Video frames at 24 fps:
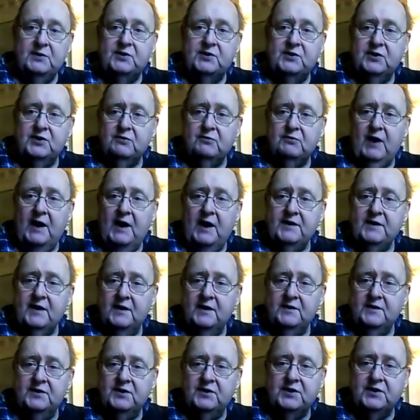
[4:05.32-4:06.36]
is quite
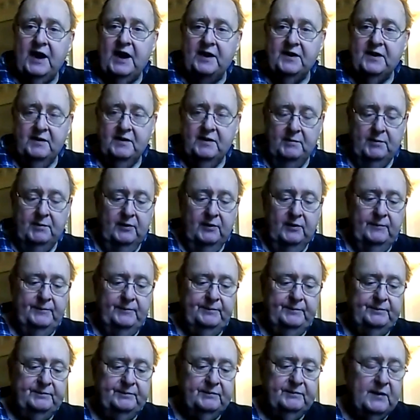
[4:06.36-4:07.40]
understandable.
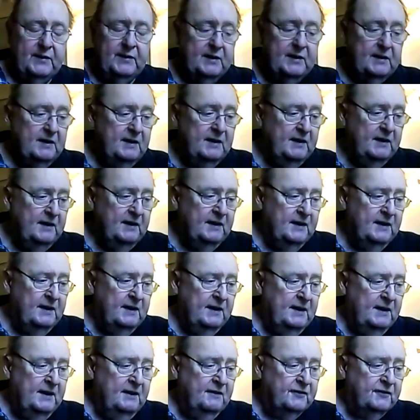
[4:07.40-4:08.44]

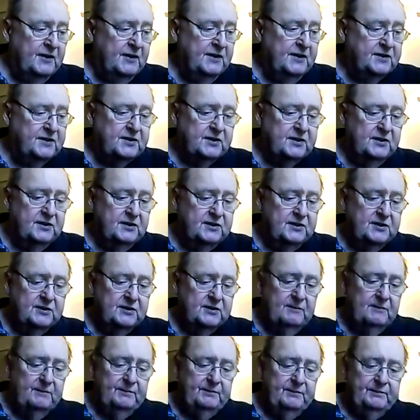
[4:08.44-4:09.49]
For instance,
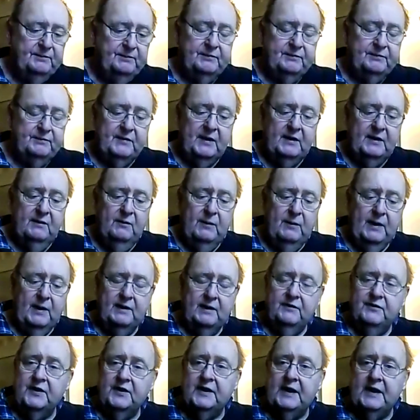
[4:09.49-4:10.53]
one
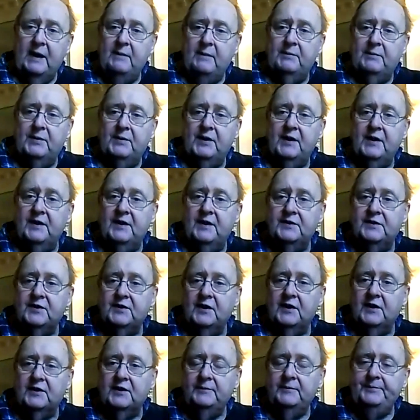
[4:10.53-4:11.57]
of the companies
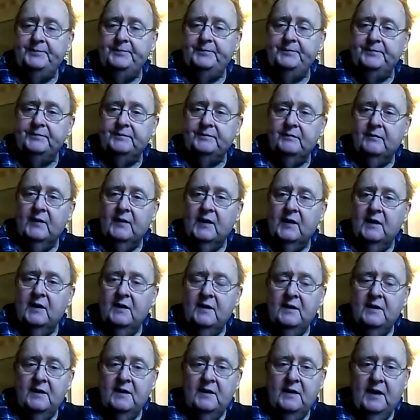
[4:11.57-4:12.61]

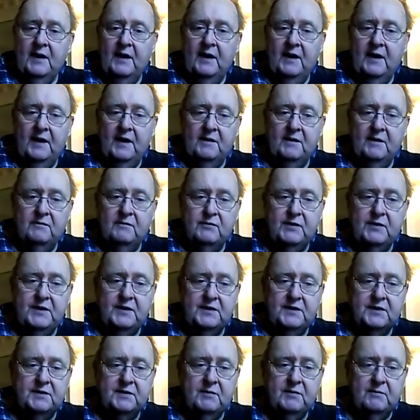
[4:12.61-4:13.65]
that
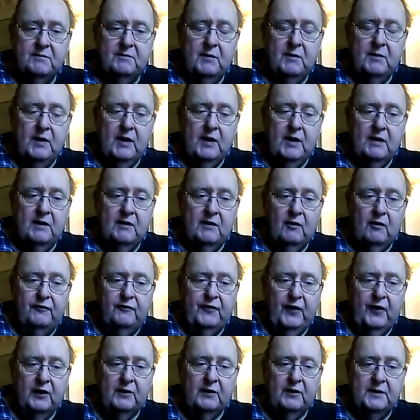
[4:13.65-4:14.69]
readers or
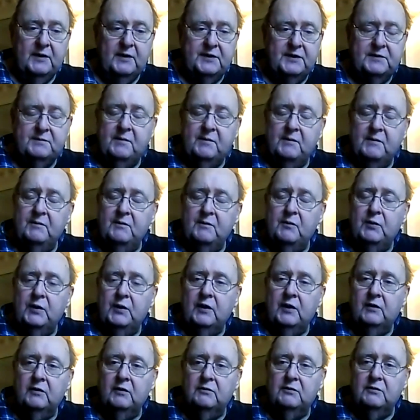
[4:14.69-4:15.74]
followers
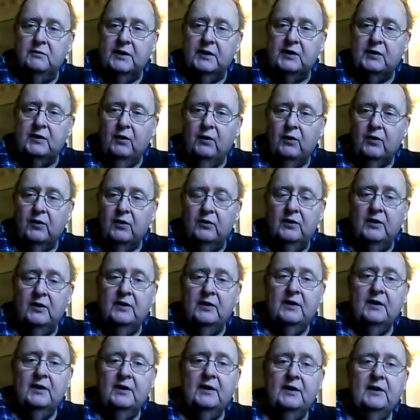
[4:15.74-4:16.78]
will recall
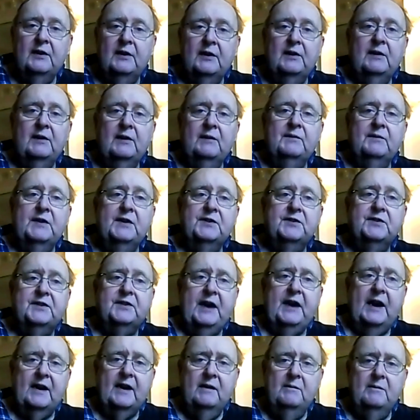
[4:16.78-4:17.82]
is
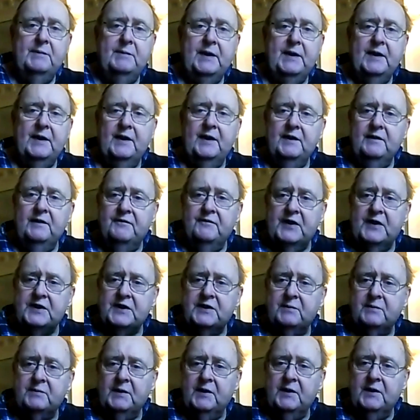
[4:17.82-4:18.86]
Caribbean
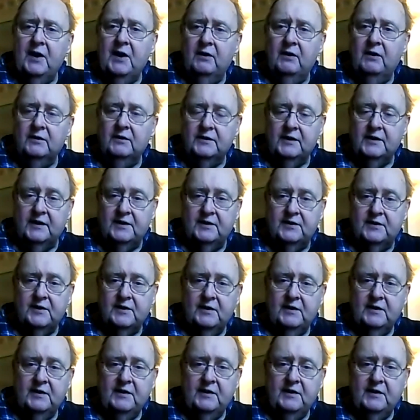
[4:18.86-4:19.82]
Investment Holdings.